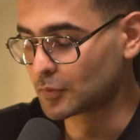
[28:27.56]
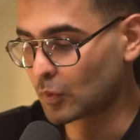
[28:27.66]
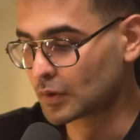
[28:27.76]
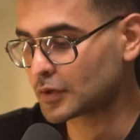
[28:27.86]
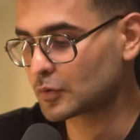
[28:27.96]
You
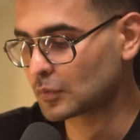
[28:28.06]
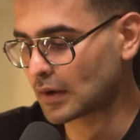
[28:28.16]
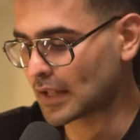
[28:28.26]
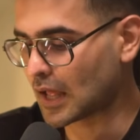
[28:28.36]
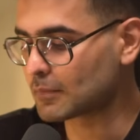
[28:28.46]
wanted to
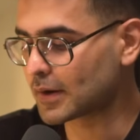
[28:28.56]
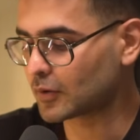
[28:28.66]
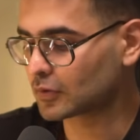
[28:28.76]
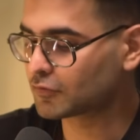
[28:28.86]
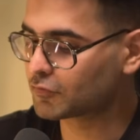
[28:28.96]

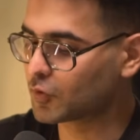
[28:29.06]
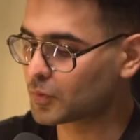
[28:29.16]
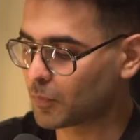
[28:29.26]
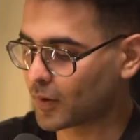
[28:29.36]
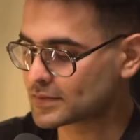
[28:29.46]
elaborate on the
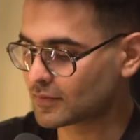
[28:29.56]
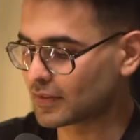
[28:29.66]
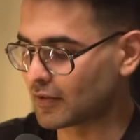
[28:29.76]
4 points of